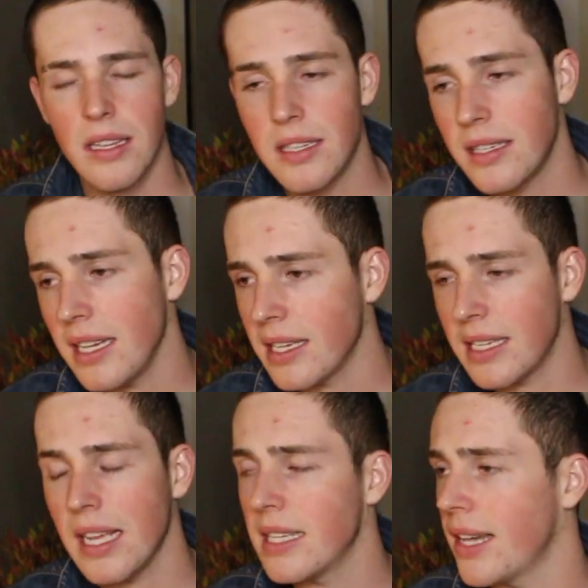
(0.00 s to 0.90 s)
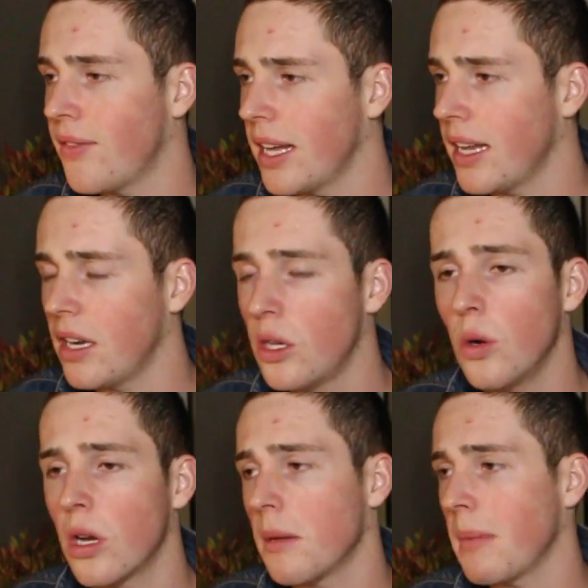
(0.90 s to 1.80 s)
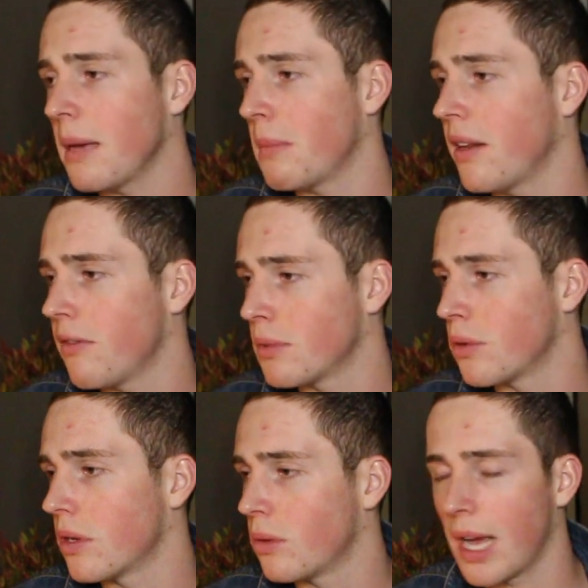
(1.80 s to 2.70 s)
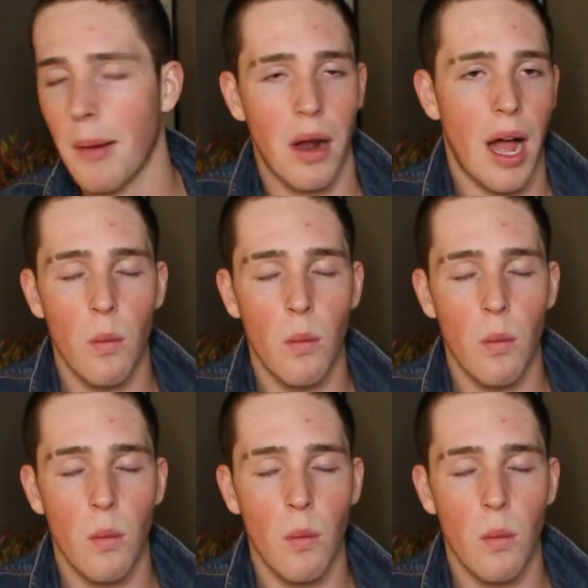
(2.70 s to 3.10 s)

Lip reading: 16, 17, you're gonna make money from talking to a camera,